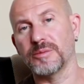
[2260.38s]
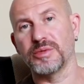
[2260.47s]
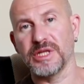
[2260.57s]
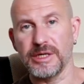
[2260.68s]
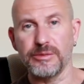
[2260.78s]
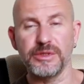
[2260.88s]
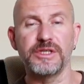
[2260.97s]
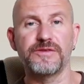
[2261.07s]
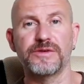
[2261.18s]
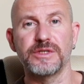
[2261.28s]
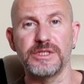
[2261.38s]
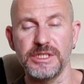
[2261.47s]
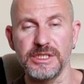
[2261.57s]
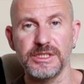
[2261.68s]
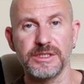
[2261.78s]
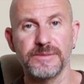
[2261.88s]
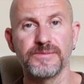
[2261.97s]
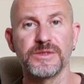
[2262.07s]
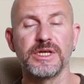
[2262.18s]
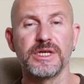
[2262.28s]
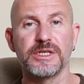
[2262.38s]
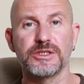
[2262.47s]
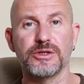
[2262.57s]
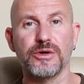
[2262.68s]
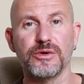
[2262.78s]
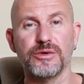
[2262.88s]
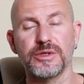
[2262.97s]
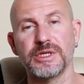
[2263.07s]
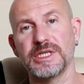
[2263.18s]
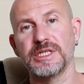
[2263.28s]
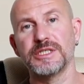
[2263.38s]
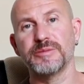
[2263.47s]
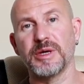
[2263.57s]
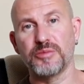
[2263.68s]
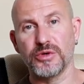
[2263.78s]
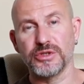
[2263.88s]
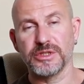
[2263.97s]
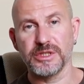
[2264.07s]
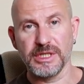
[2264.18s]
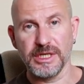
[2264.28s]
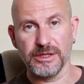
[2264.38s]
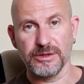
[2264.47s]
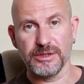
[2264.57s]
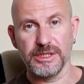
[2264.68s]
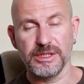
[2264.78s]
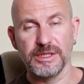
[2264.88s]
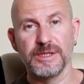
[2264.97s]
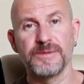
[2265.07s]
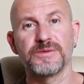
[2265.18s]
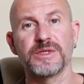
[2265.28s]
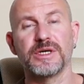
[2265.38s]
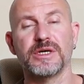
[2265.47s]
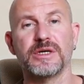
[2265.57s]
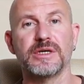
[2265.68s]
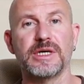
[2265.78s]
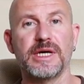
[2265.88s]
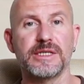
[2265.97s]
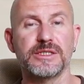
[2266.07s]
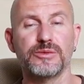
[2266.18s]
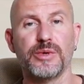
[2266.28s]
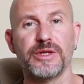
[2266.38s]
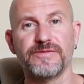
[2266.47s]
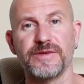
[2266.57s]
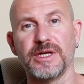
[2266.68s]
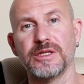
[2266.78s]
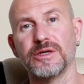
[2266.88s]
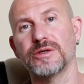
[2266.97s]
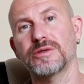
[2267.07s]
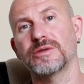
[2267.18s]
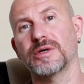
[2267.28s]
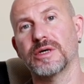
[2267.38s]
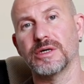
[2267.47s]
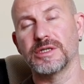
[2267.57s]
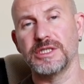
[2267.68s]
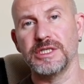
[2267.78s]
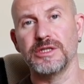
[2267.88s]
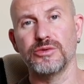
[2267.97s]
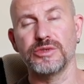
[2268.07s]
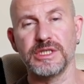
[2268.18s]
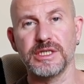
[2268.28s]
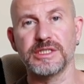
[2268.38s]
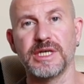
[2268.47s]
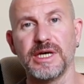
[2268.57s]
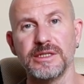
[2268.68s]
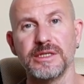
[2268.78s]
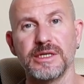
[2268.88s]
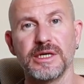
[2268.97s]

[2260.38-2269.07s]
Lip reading: play with different teas. So here's my personal take on it. As one fellow tea enthusiast said,